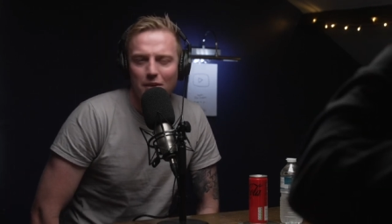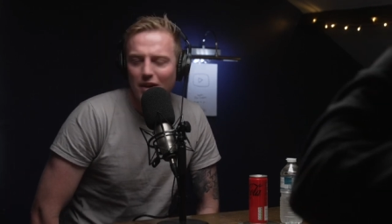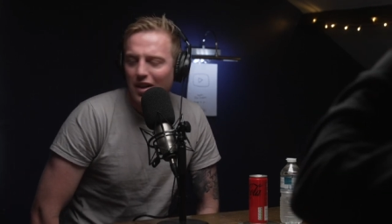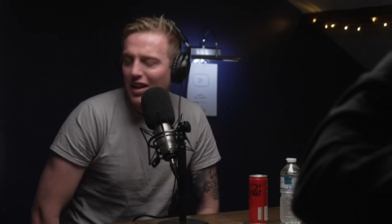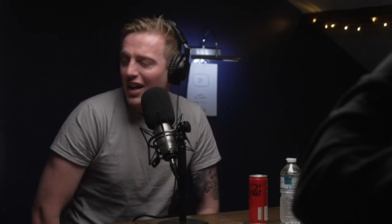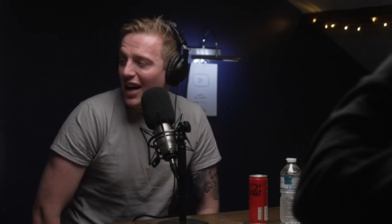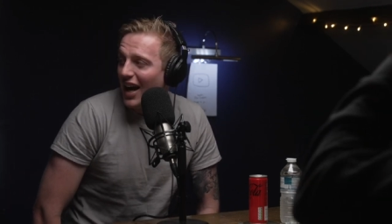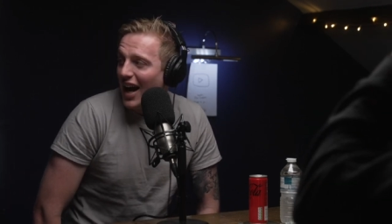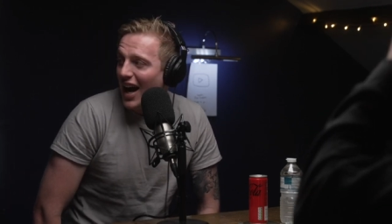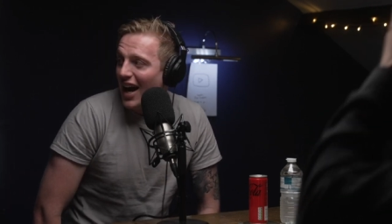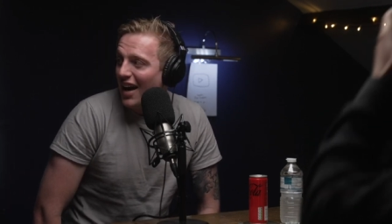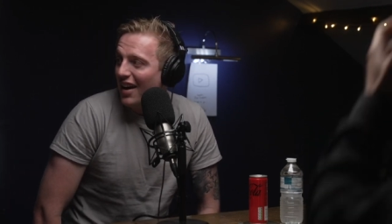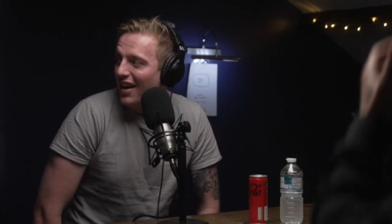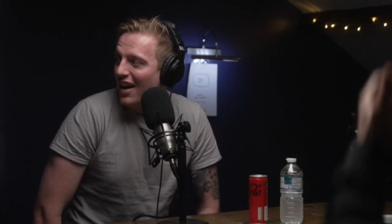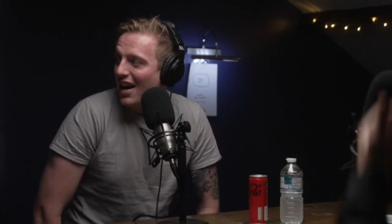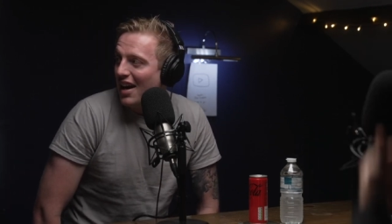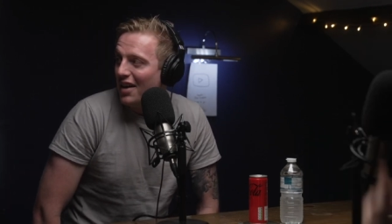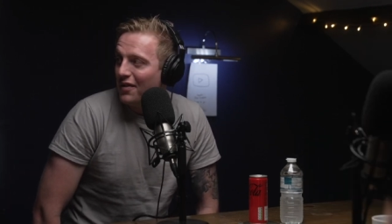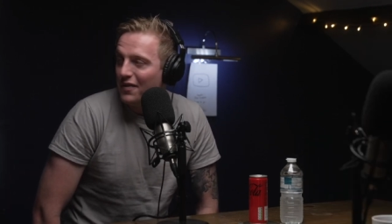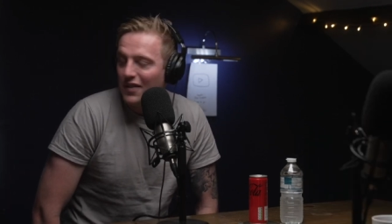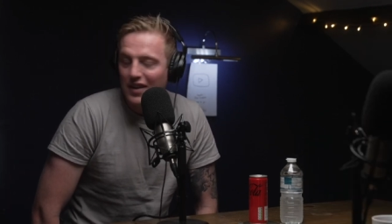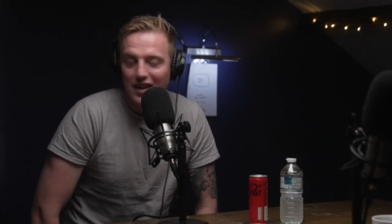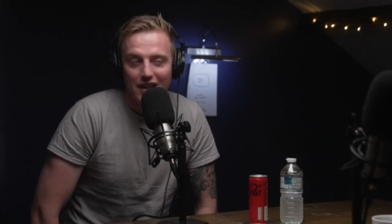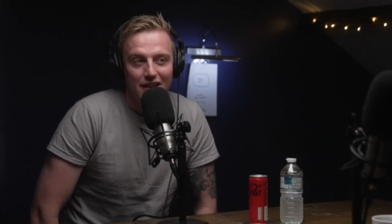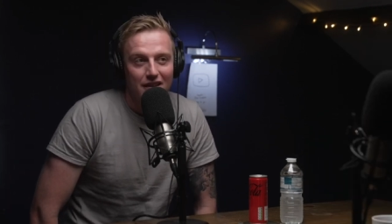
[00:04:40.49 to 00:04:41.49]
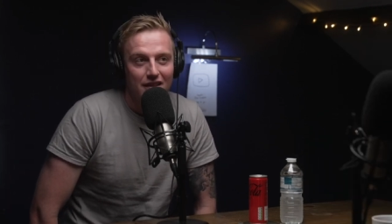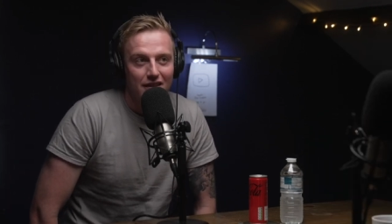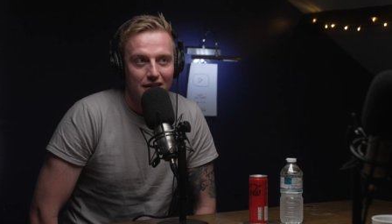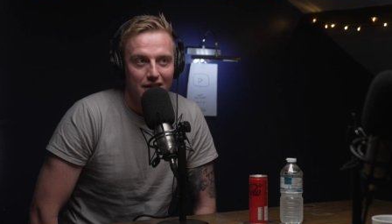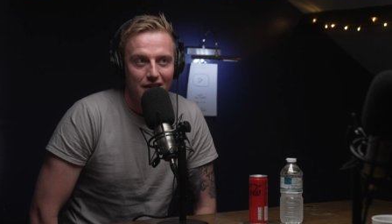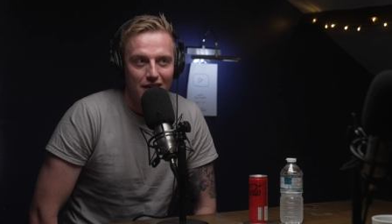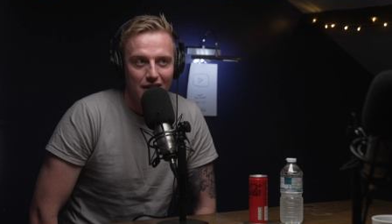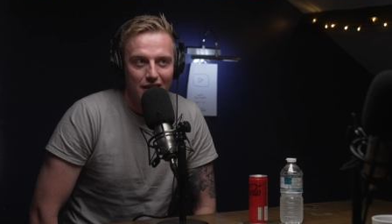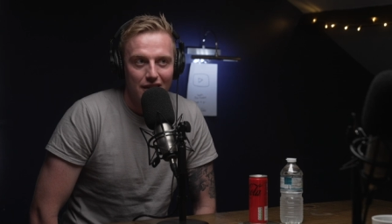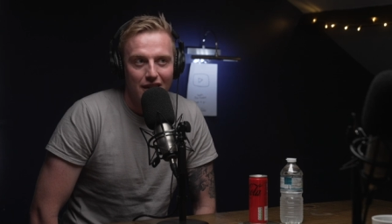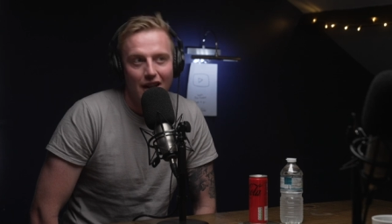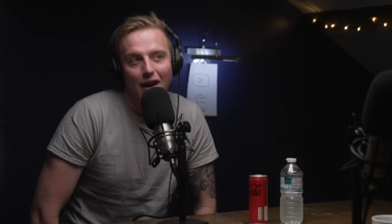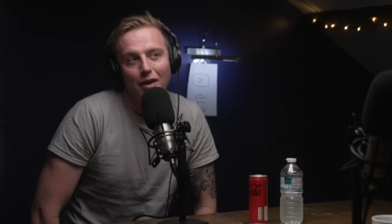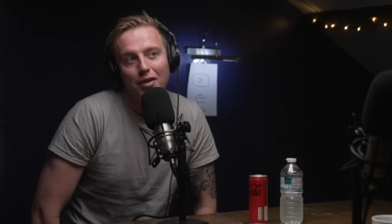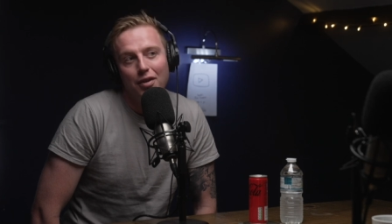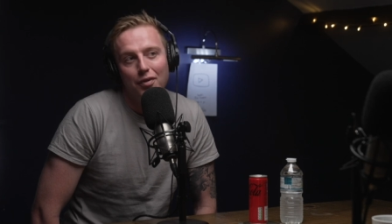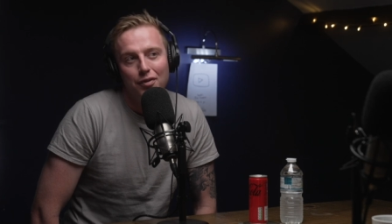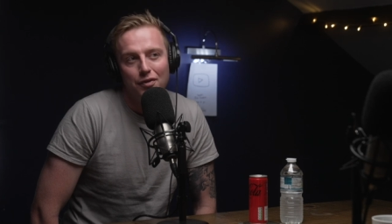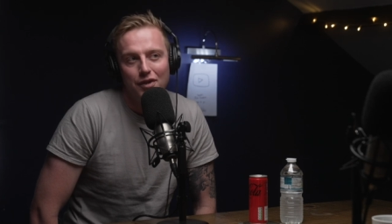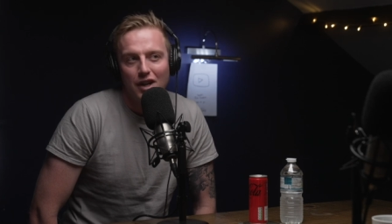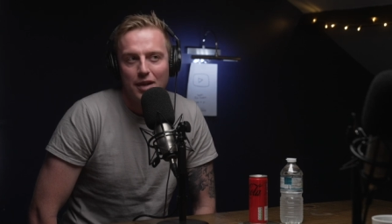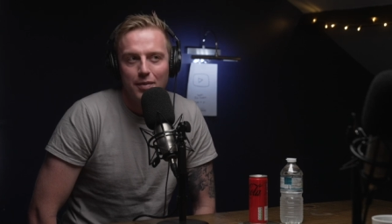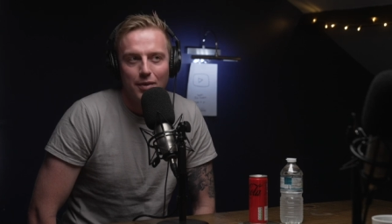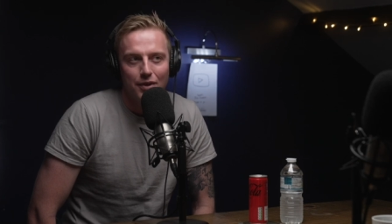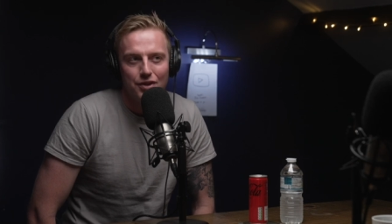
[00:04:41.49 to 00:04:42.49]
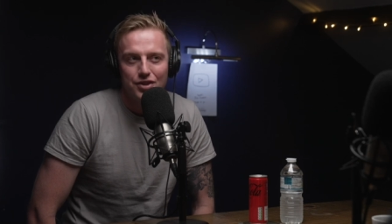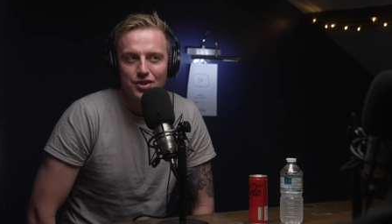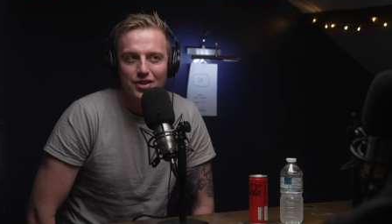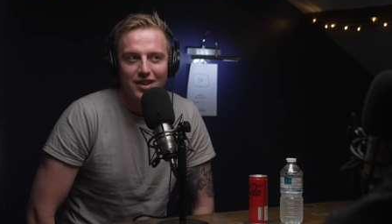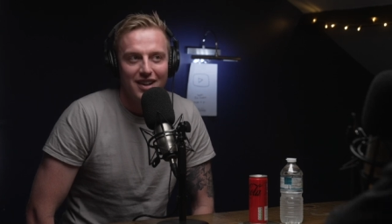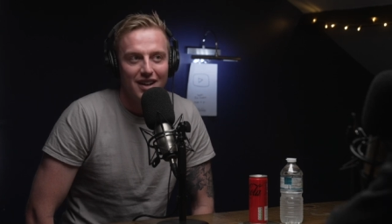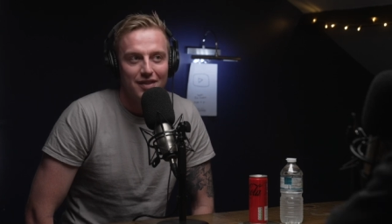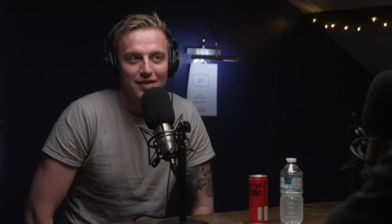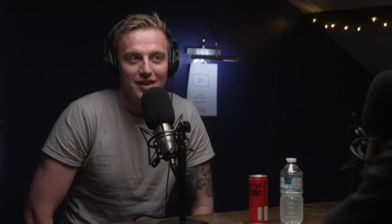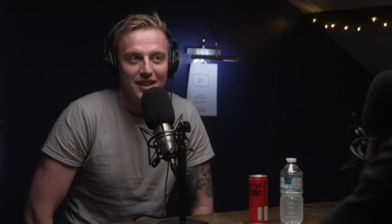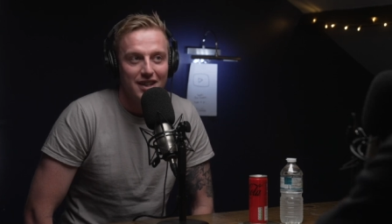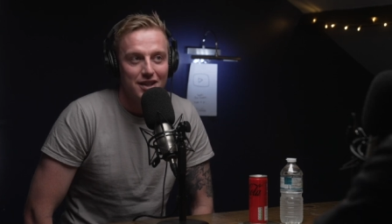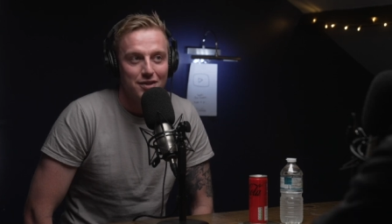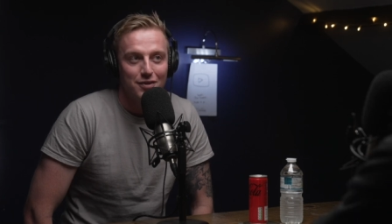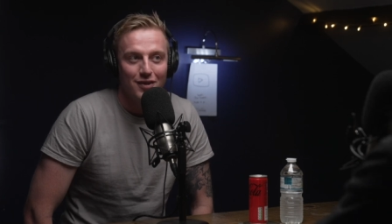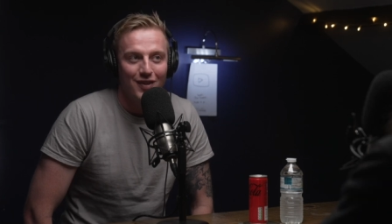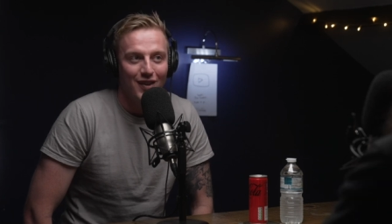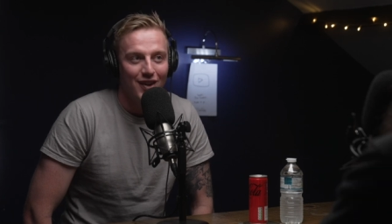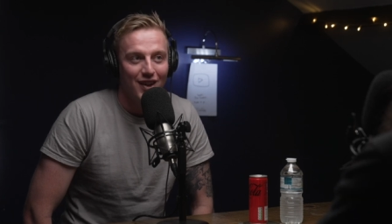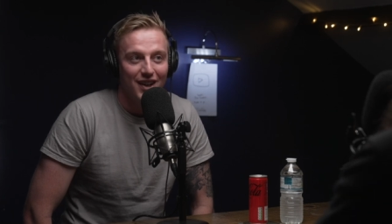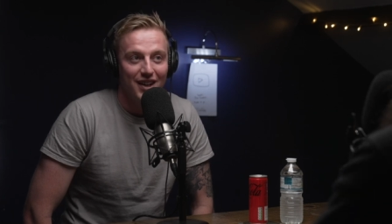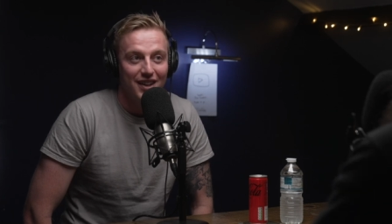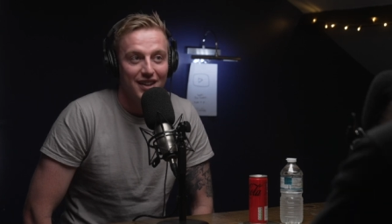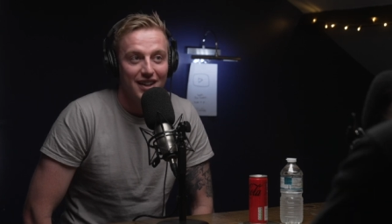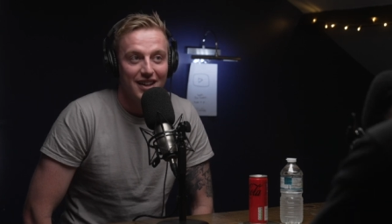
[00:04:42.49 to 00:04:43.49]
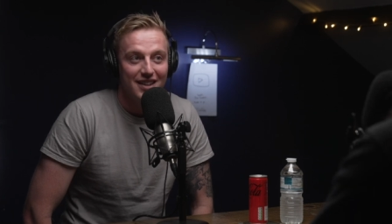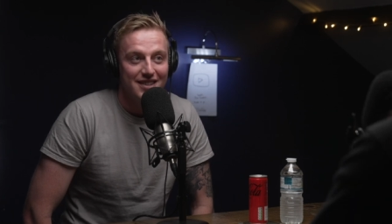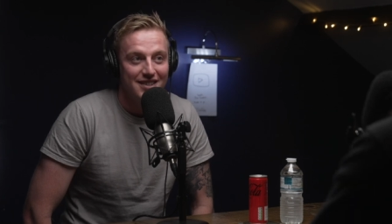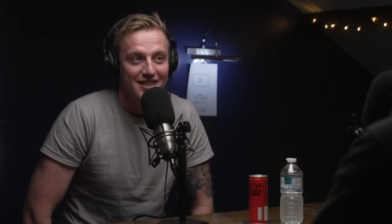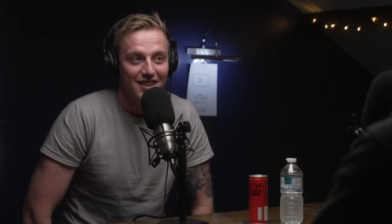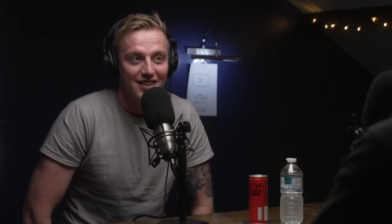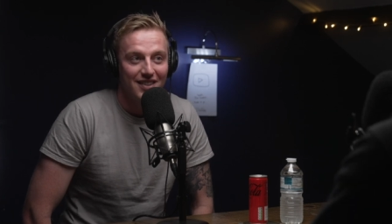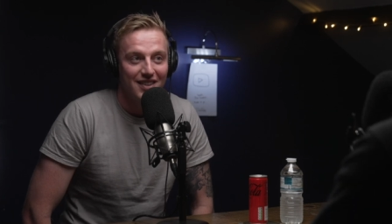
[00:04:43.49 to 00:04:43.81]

but like, I, I think down on Fremont Street, I think it's fucking class down